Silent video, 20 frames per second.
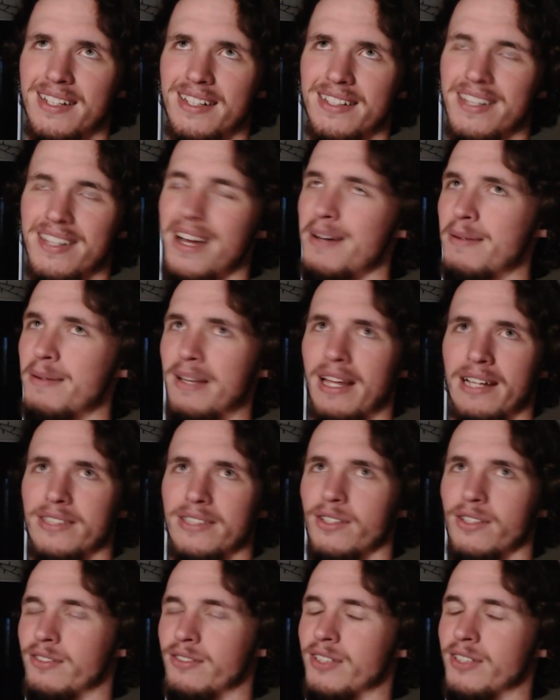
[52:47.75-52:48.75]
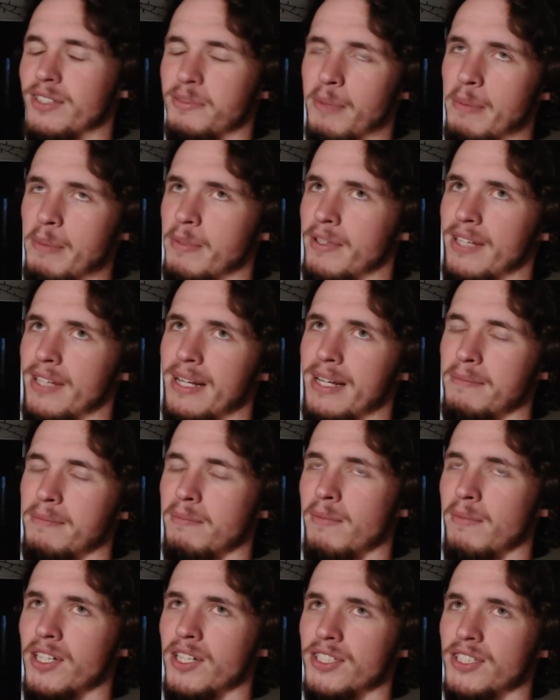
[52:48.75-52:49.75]
No, I don't really remember that
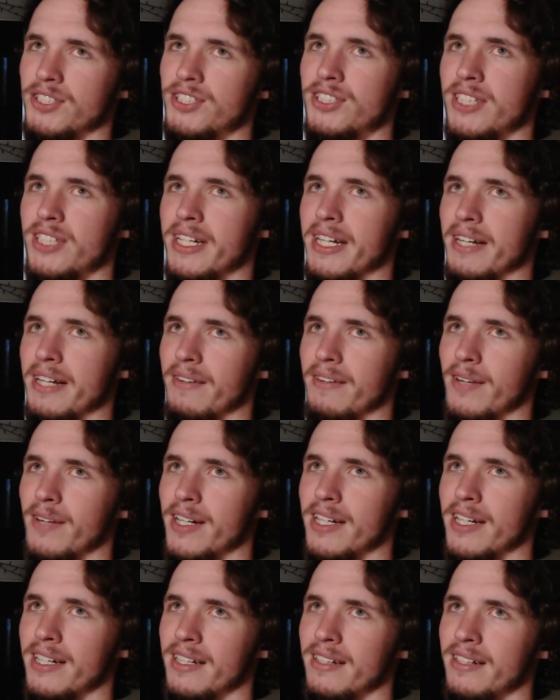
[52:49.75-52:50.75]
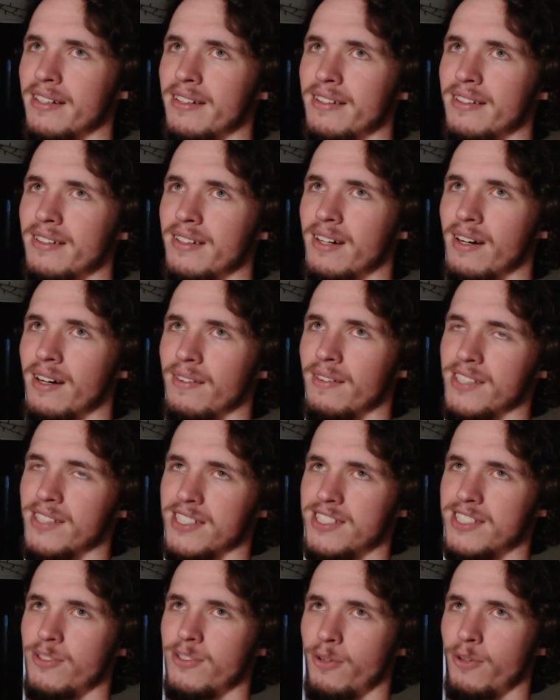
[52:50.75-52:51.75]
much anyway of this
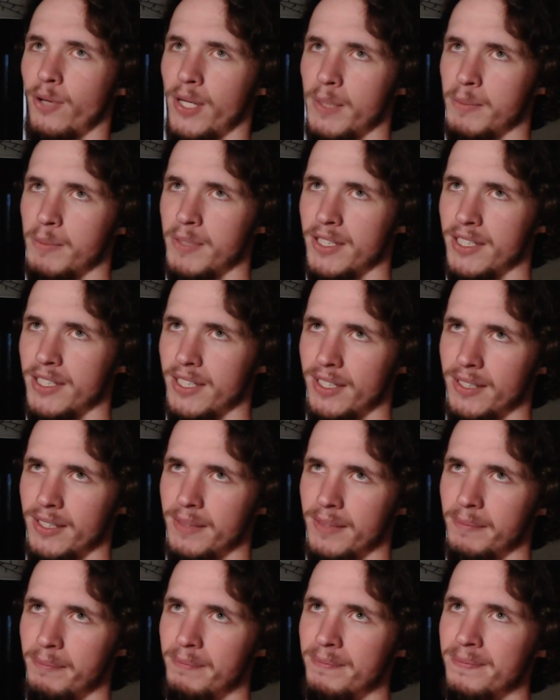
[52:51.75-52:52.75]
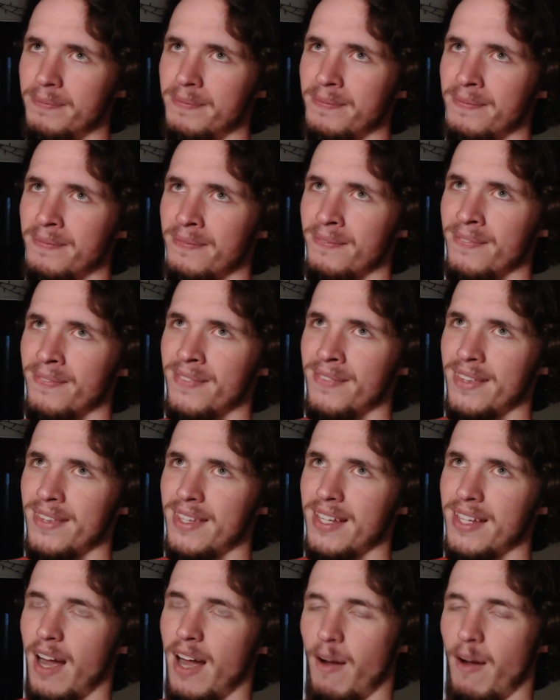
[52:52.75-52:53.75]
story, but
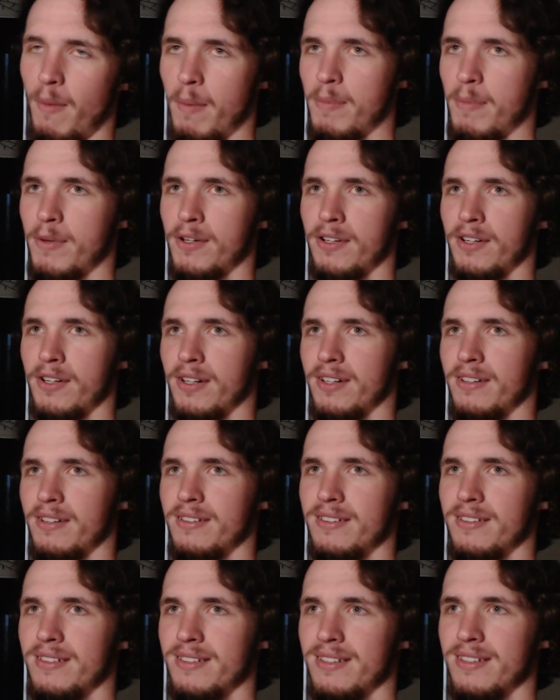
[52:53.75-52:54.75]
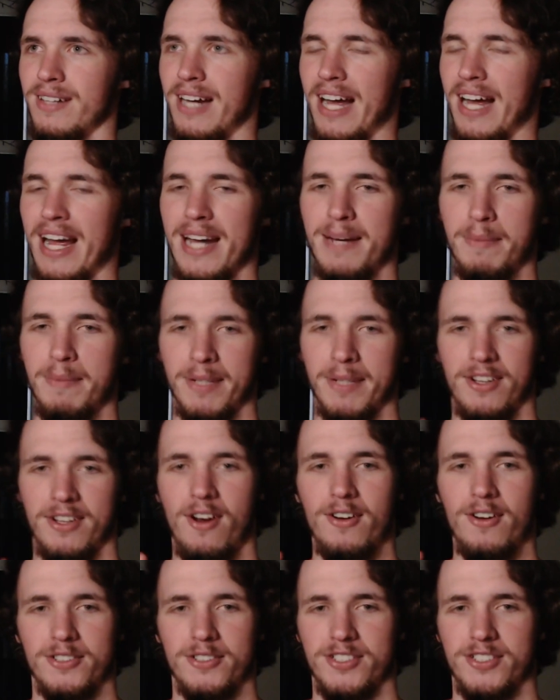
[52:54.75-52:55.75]
I remember I had a
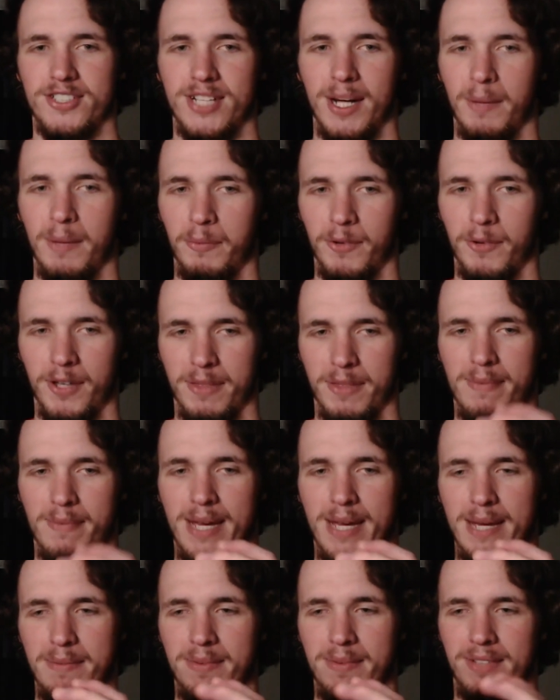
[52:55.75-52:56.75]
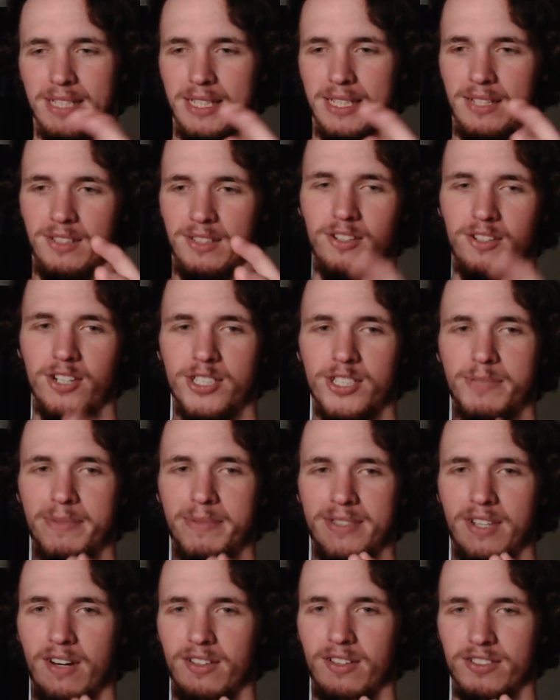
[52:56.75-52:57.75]
McDonald's cup with maybe like a large
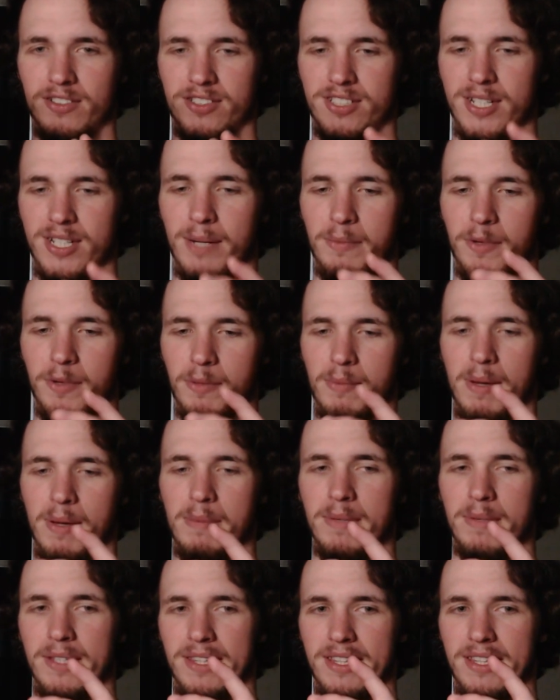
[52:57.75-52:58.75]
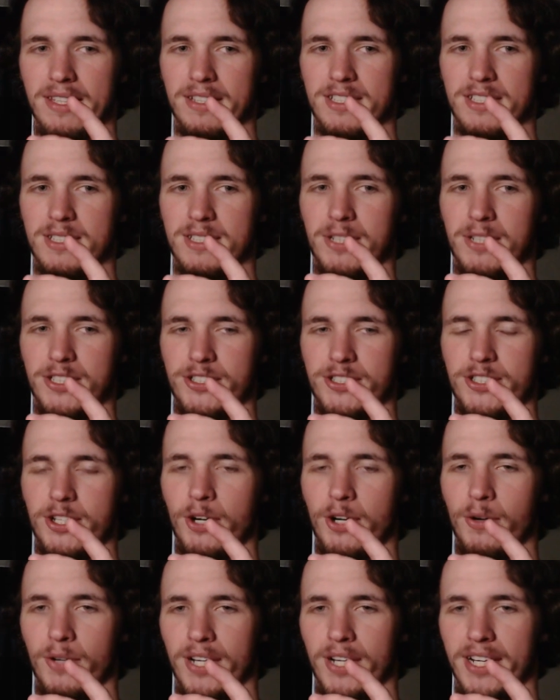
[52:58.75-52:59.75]
McDonald's cup with maybe this much
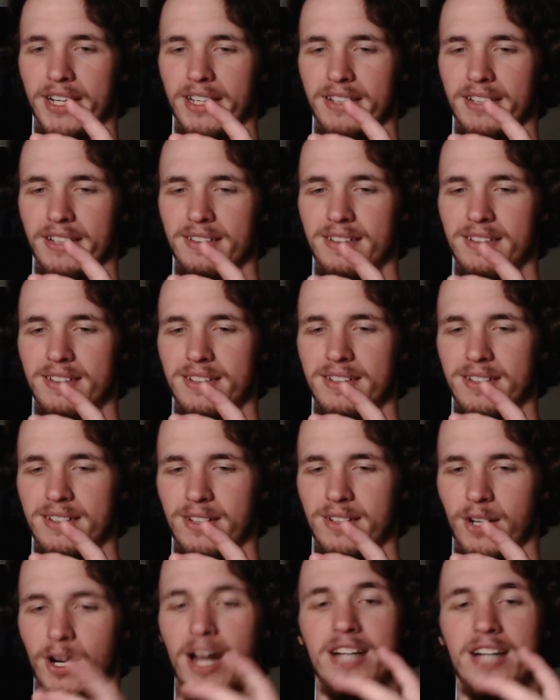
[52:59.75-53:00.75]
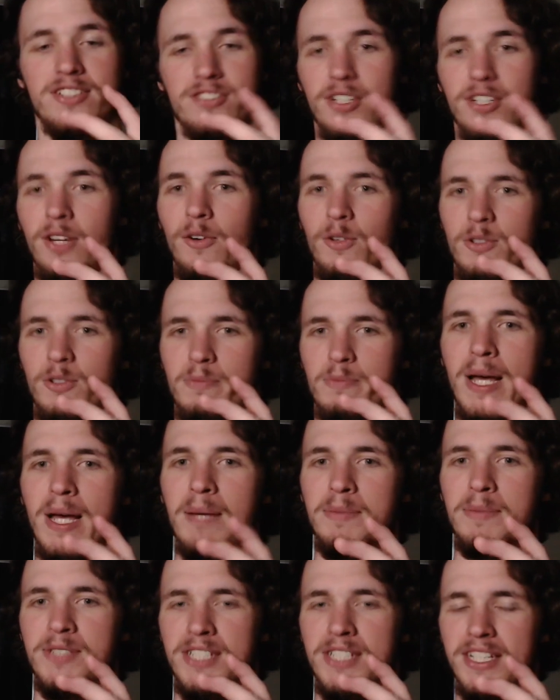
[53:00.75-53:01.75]
Coke in it. Or actually, no, it was
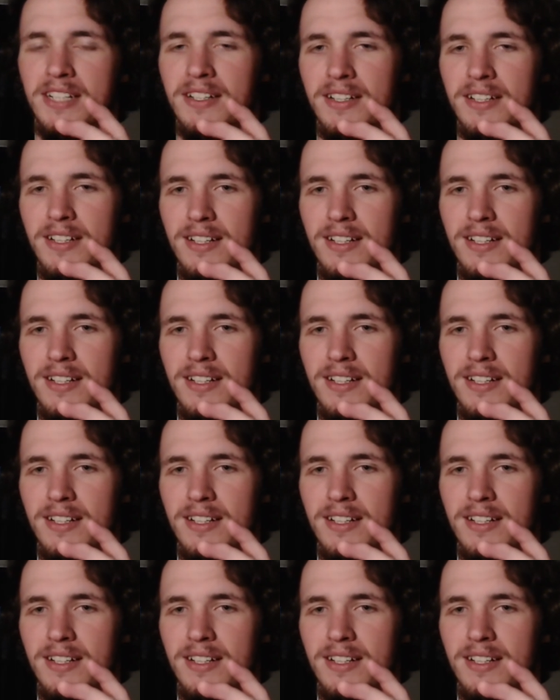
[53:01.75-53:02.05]
Pepsi.